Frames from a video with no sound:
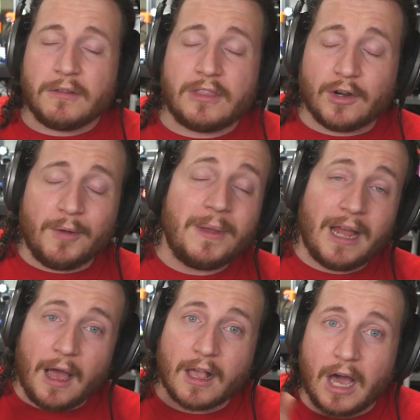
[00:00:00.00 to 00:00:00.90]
there have been
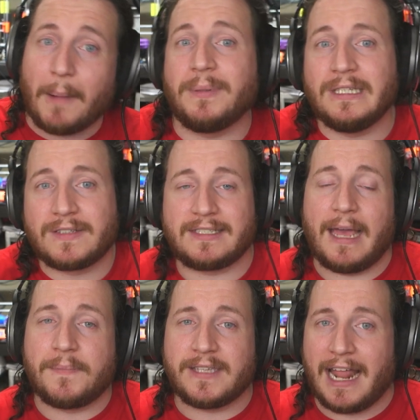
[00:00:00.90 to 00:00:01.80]
a couple of
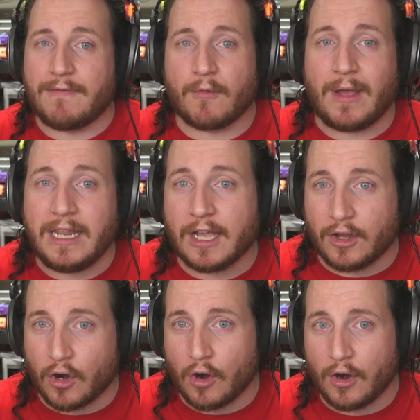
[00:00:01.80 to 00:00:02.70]
steps that have already
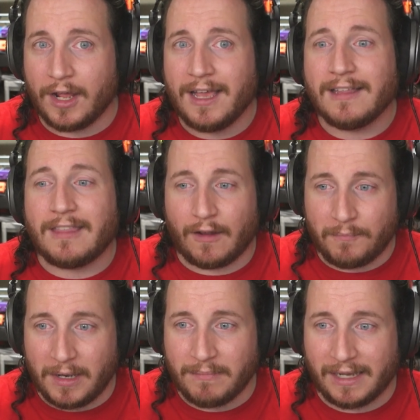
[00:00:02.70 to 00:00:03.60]
occurred that
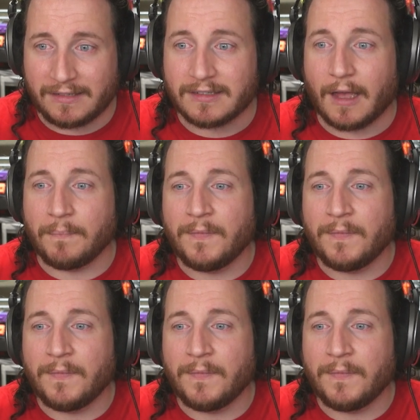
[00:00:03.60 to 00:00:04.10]
have been messed up.